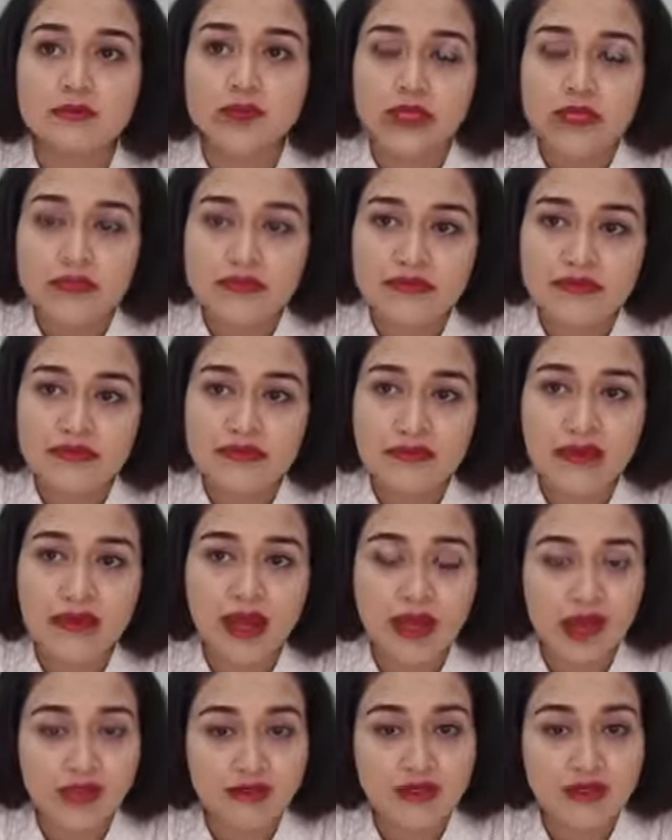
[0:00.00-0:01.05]
If you
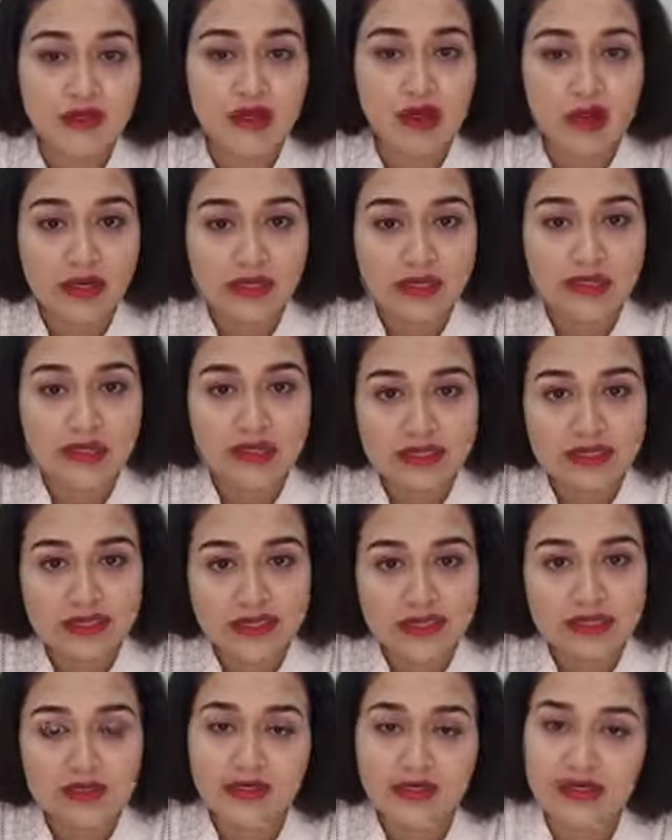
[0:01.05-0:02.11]
have a oily
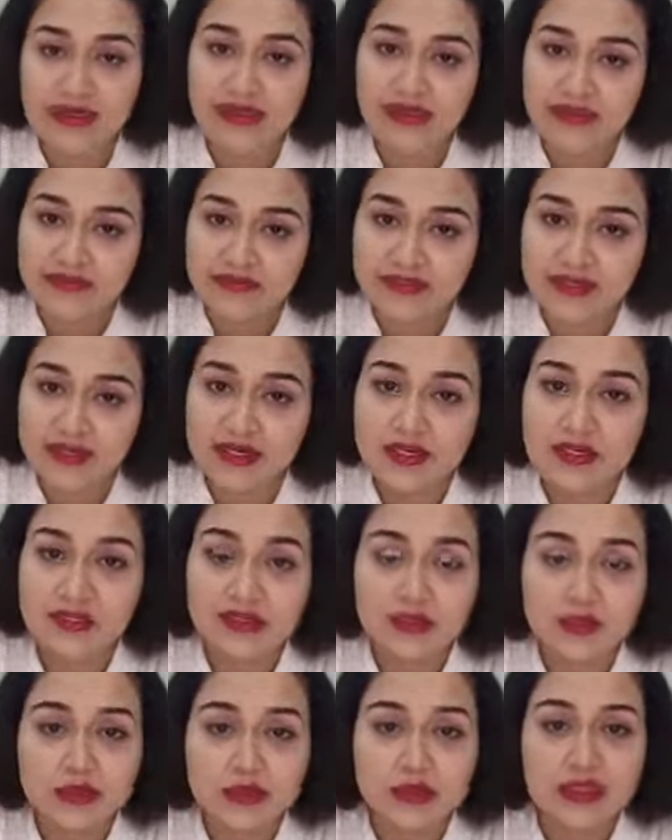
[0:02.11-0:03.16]
skin, then definitely
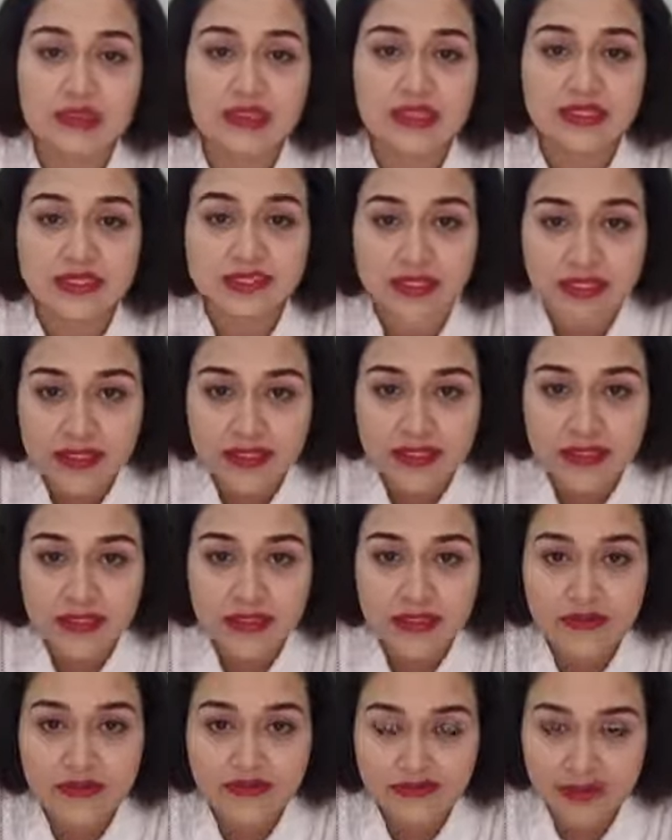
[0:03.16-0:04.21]
you should restrict
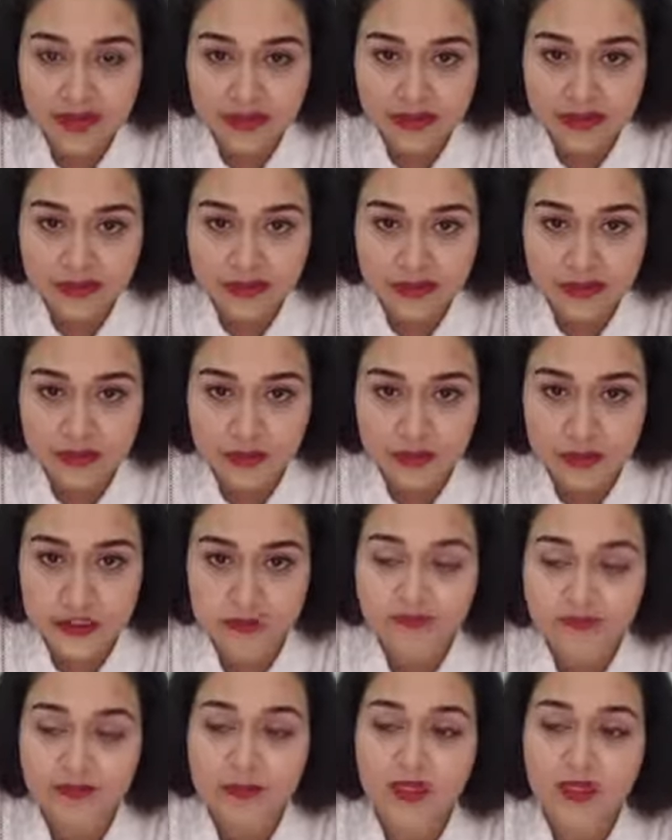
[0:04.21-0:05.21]
your fat consumption.